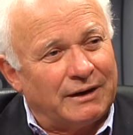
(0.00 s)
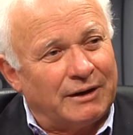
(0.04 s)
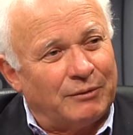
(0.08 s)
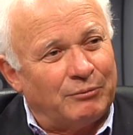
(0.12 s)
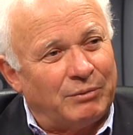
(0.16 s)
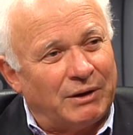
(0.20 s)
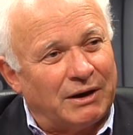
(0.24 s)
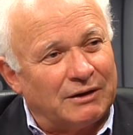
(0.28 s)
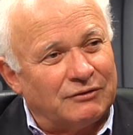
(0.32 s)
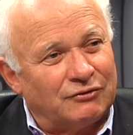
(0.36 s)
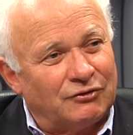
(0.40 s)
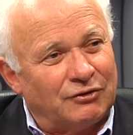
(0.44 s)
thing
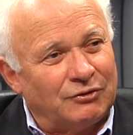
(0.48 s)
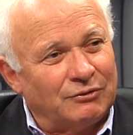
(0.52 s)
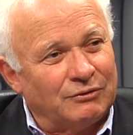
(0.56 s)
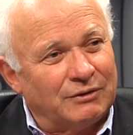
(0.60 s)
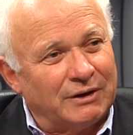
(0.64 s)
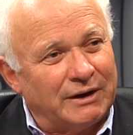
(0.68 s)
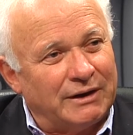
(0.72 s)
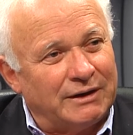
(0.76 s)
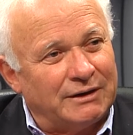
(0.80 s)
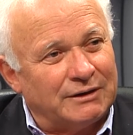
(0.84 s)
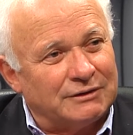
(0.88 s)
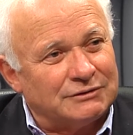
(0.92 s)
about 2
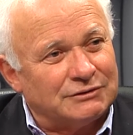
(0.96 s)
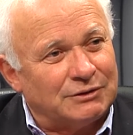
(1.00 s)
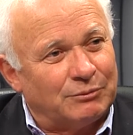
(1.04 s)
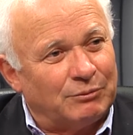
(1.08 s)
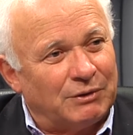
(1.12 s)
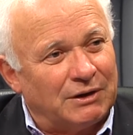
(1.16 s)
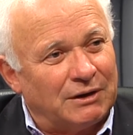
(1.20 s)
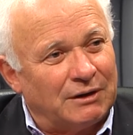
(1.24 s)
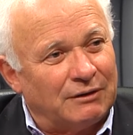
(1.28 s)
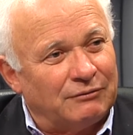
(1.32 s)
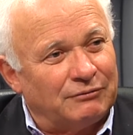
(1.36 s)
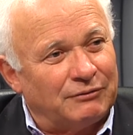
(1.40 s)
litres, I
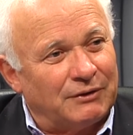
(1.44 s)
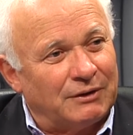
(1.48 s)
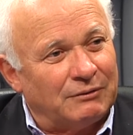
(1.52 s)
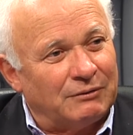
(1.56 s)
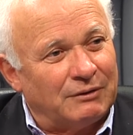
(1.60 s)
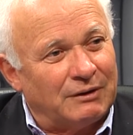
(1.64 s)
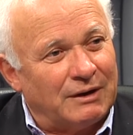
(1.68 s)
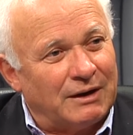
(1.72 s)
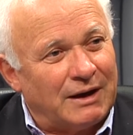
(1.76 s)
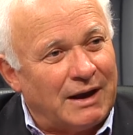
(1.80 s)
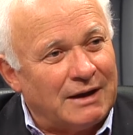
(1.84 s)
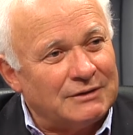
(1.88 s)
mean, if
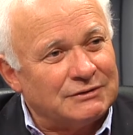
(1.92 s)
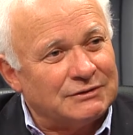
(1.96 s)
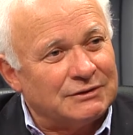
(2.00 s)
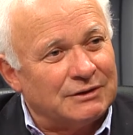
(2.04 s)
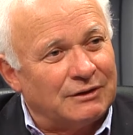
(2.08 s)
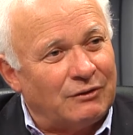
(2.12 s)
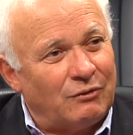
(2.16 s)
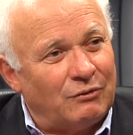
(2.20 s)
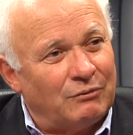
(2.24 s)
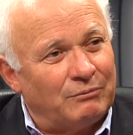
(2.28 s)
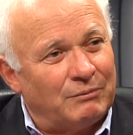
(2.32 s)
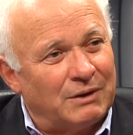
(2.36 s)
you asked
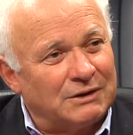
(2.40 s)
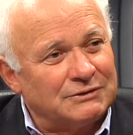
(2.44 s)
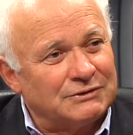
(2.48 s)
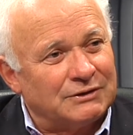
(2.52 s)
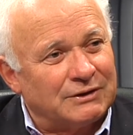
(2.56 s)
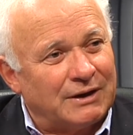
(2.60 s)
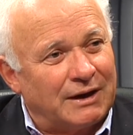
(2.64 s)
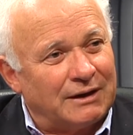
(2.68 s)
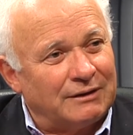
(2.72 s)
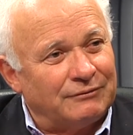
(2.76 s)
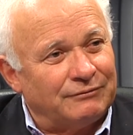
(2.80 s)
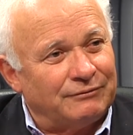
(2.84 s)
an old
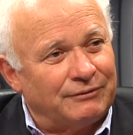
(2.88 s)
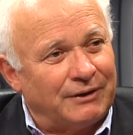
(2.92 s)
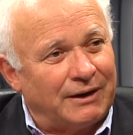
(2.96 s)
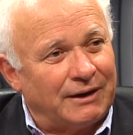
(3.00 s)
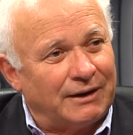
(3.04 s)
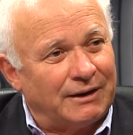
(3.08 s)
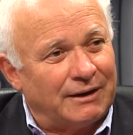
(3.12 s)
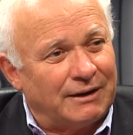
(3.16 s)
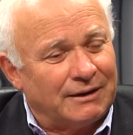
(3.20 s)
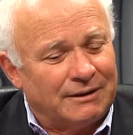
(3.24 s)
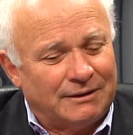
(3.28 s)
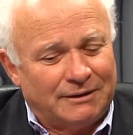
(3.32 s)
Mustang
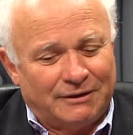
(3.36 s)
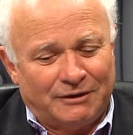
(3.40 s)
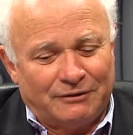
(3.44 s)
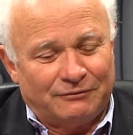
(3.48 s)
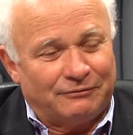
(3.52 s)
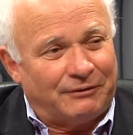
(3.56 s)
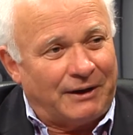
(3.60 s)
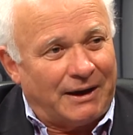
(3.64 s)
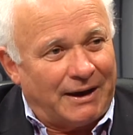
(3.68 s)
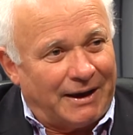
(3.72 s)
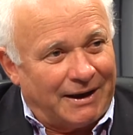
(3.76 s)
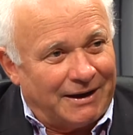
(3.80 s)
fan
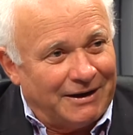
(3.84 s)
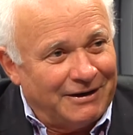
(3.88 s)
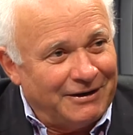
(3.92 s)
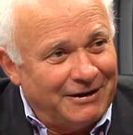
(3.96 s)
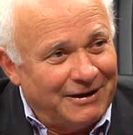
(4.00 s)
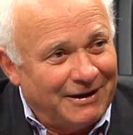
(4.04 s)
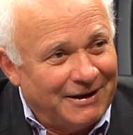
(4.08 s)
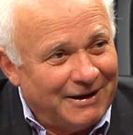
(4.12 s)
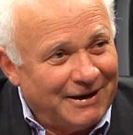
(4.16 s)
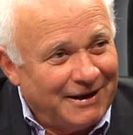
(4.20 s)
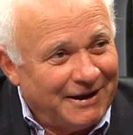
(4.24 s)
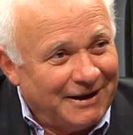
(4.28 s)

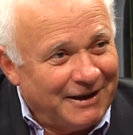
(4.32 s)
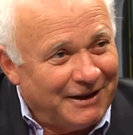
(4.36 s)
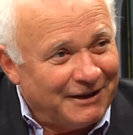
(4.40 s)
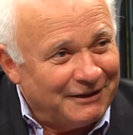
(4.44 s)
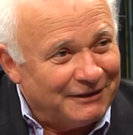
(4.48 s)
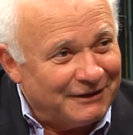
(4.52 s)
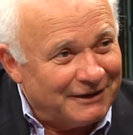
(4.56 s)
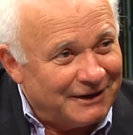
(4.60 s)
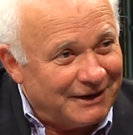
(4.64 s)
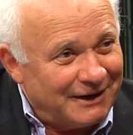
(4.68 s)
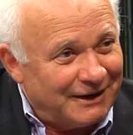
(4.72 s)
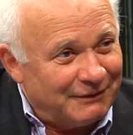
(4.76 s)

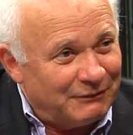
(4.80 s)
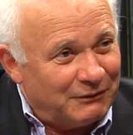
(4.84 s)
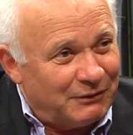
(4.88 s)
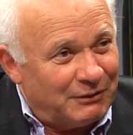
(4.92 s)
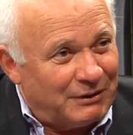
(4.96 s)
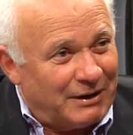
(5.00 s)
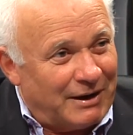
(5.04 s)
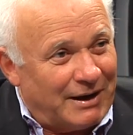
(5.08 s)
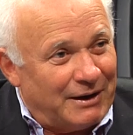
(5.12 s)
that,